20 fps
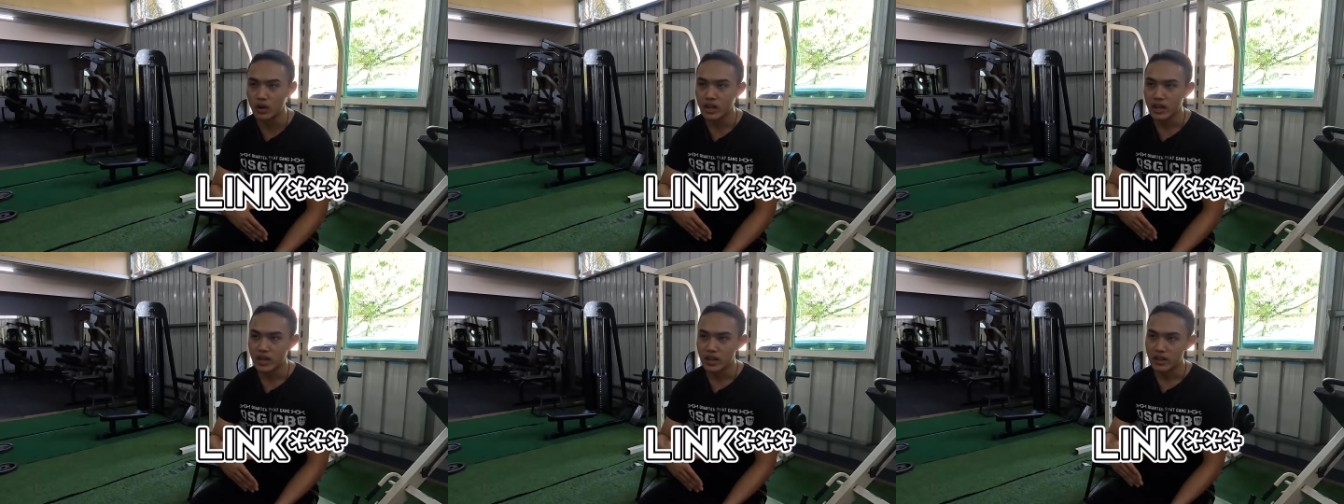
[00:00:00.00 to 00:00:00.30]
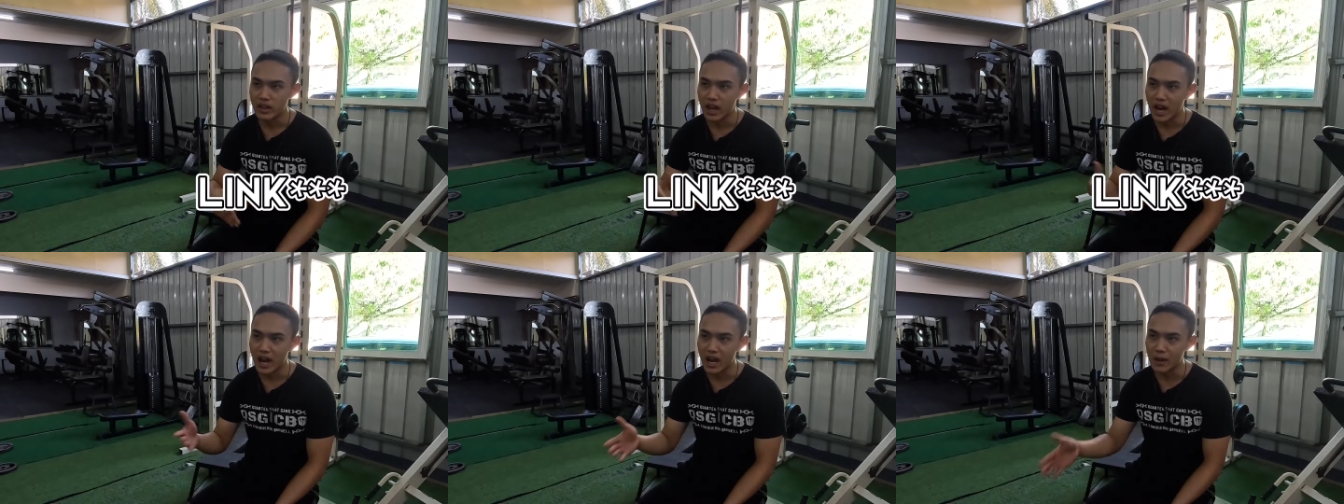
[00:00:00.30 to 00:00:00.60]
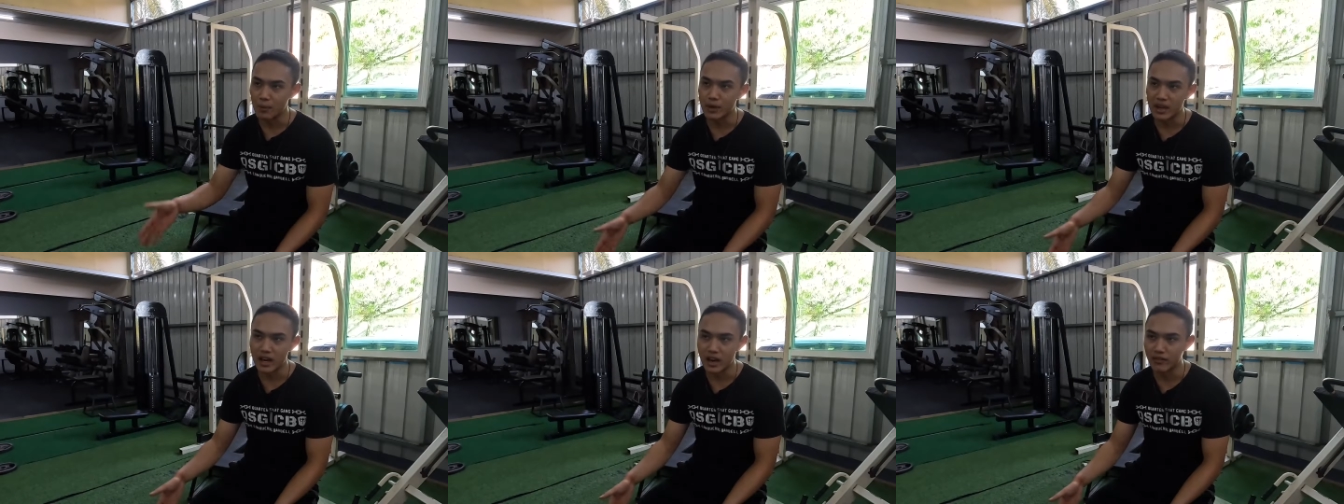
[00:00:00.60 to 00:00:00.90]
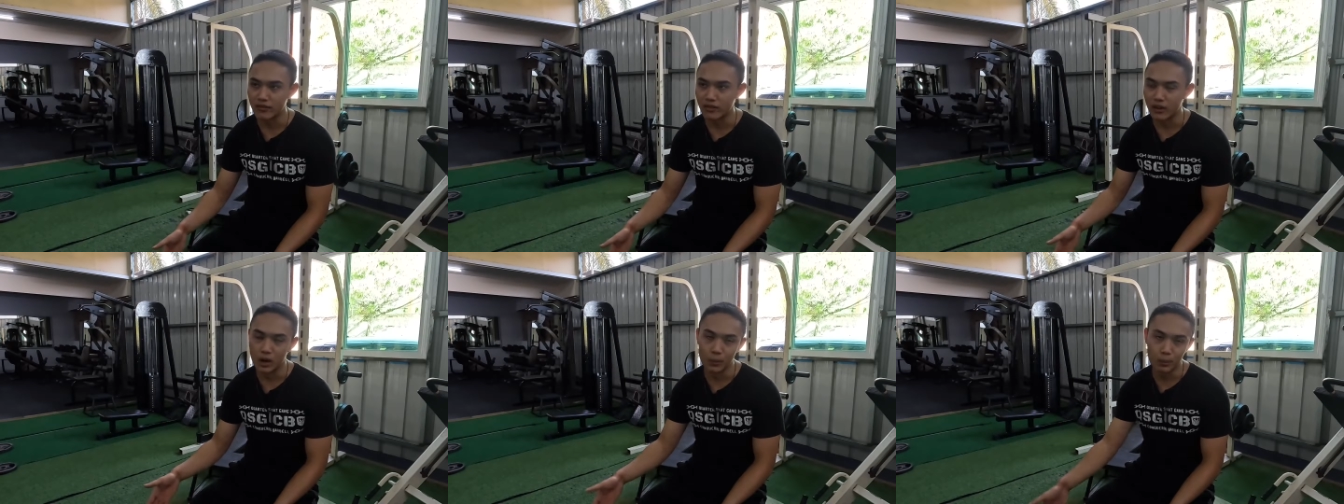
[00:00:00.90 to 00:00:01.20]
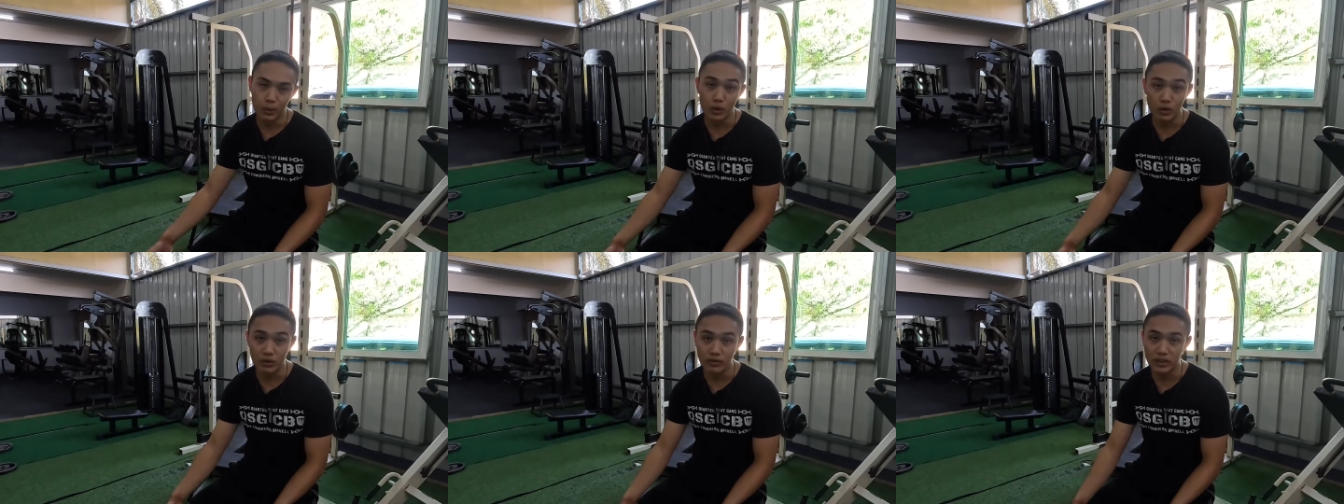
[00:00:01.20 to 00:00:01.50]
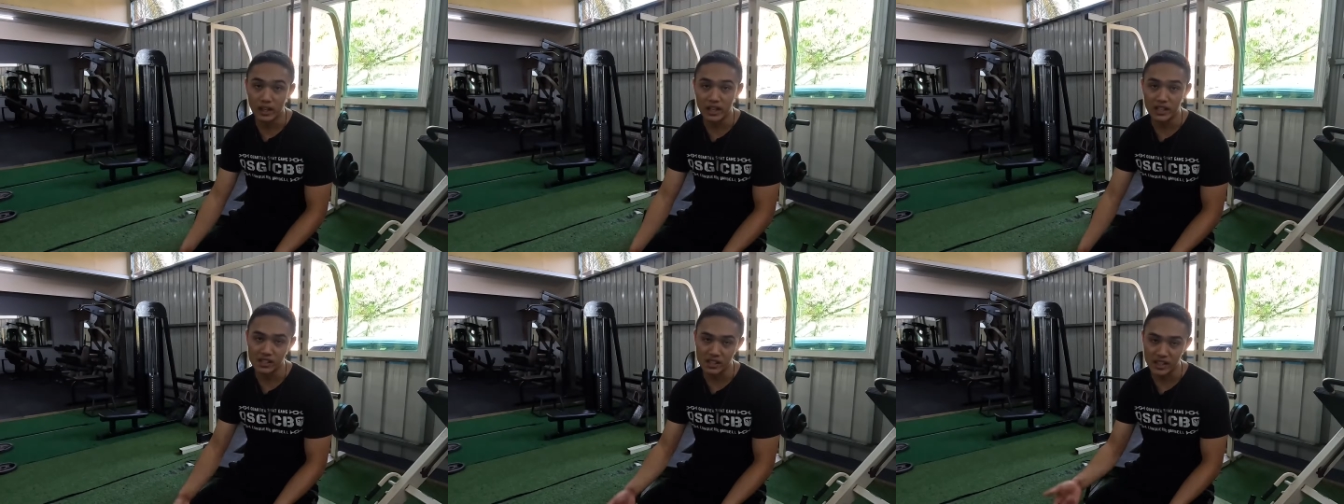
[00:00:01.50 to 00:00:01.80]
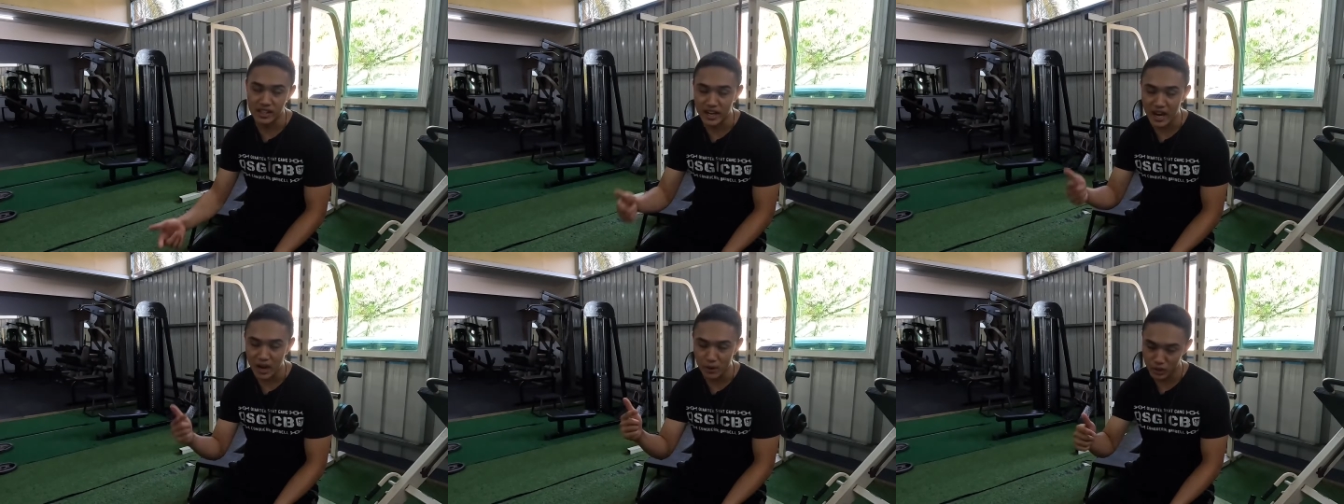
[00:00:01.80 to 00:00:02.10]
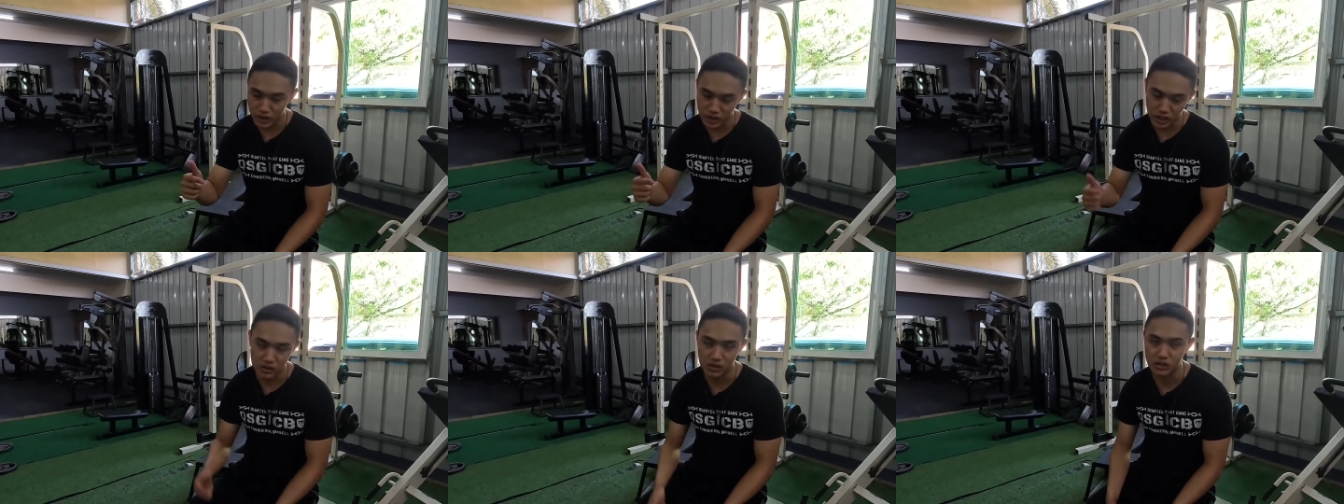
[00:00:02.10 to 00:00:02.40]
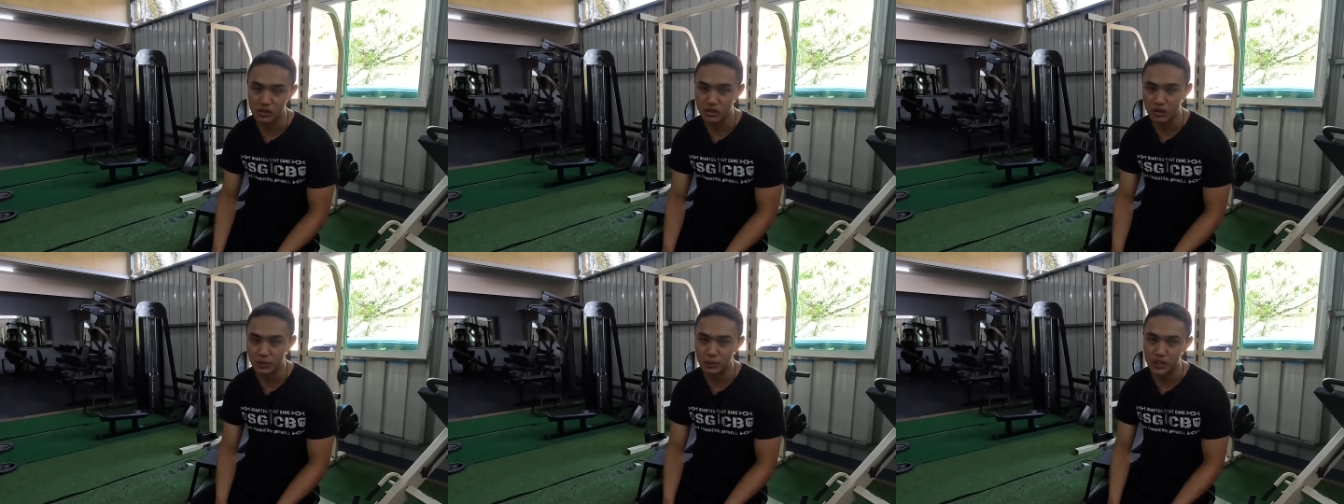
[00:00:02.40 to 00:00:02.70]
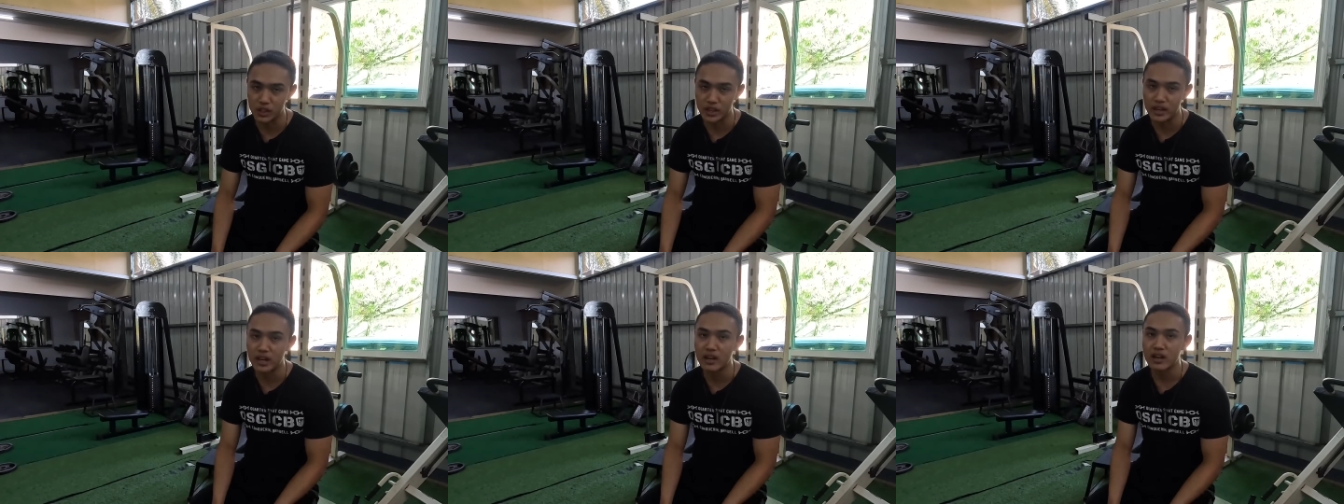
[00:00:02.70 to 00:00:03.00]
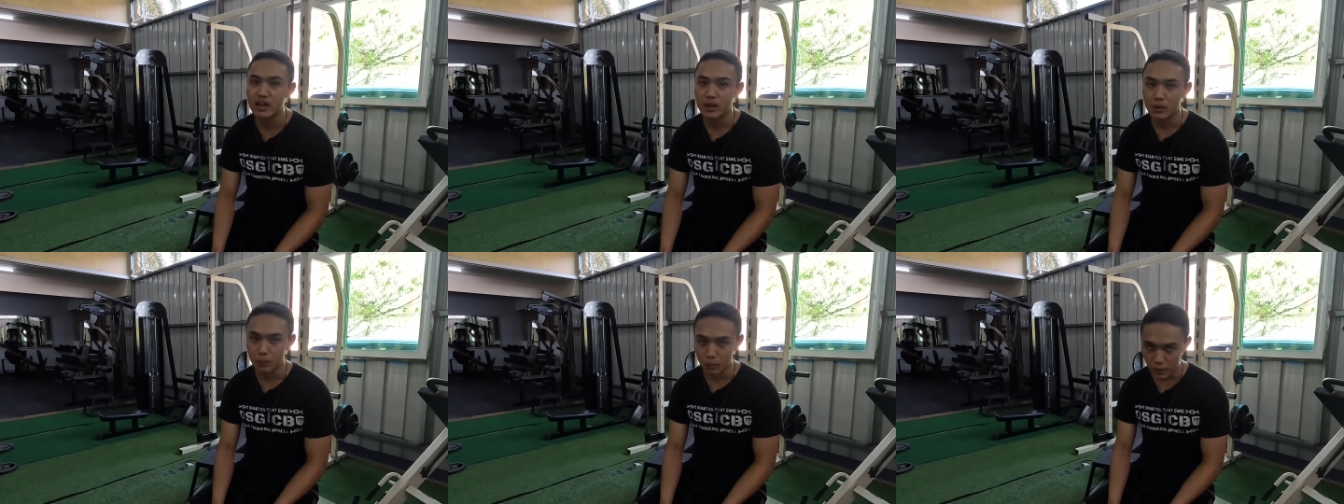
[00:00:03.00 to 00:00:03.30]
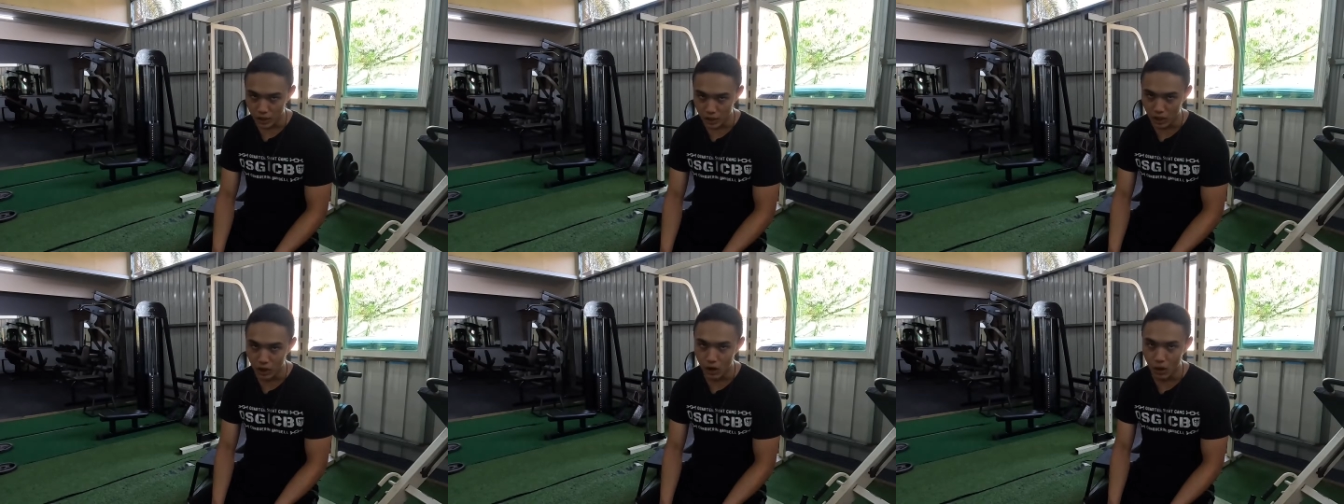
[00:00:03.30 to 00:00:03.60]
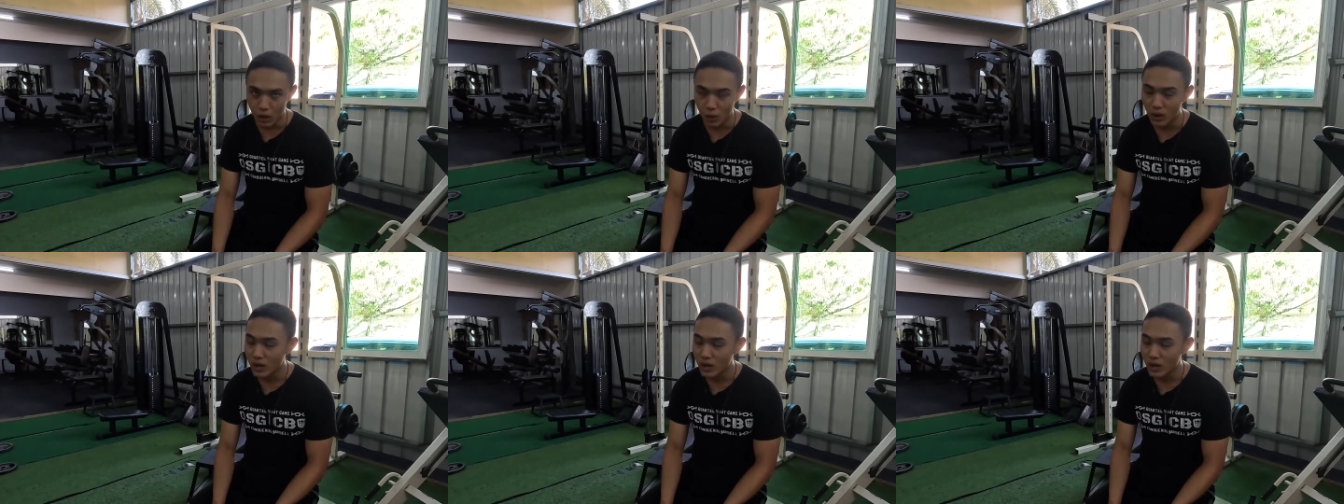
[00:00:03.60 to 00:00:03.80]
the IPF approved list down in the description below.